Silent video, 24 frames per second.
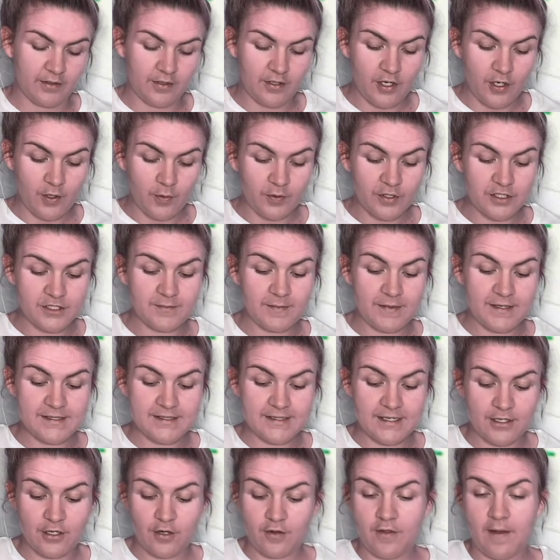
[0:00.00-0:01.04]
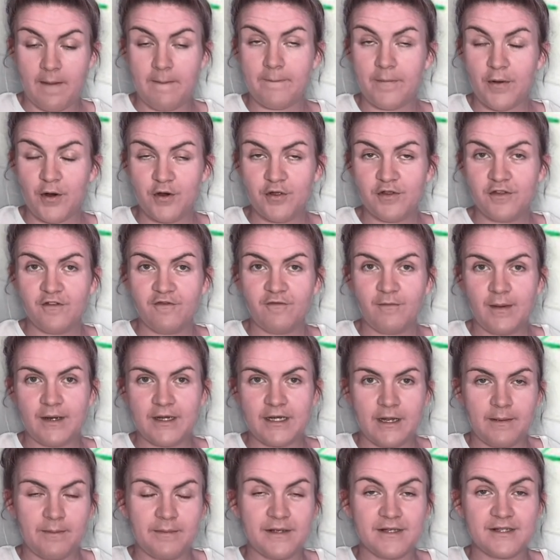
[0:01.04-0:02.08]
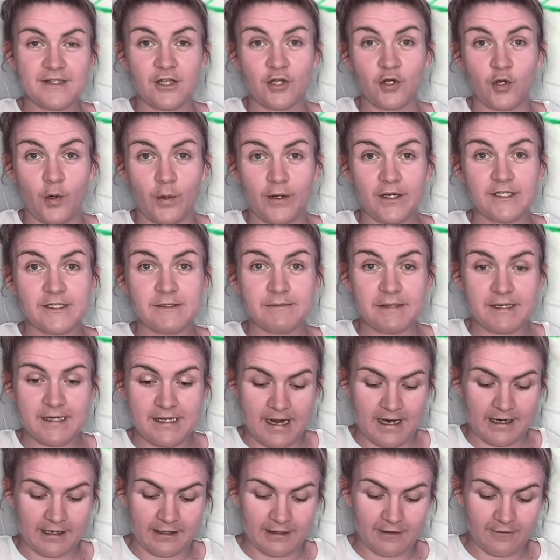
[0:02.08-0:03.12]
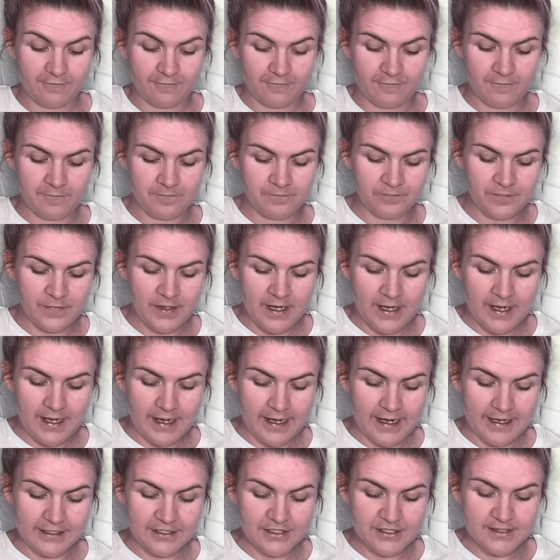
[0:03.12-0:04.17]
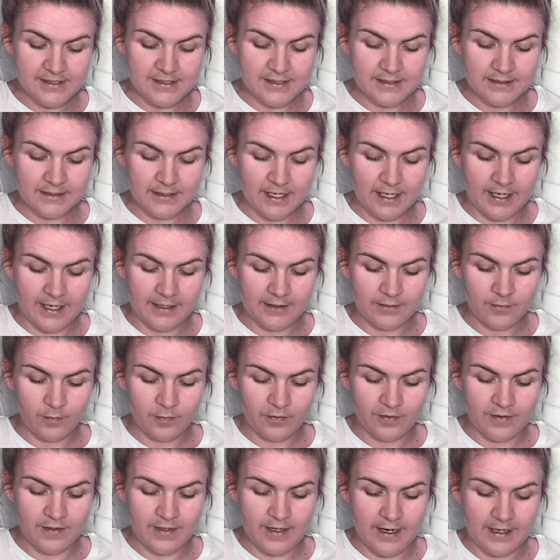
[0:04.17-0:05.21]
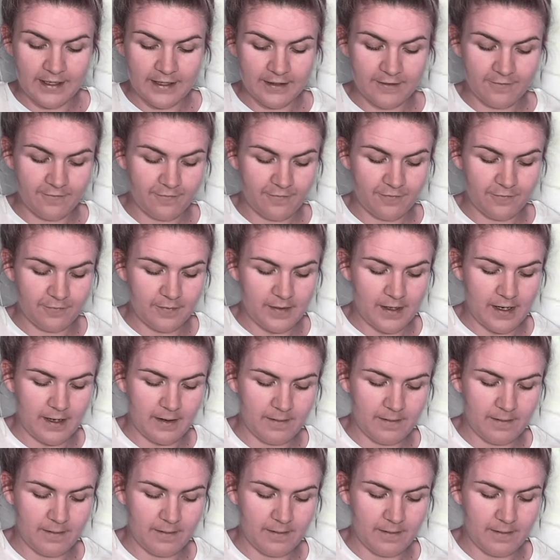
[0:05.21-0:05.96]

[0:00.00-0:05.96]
which means I know that both of my numbers are going to be negative. H is in line with -3.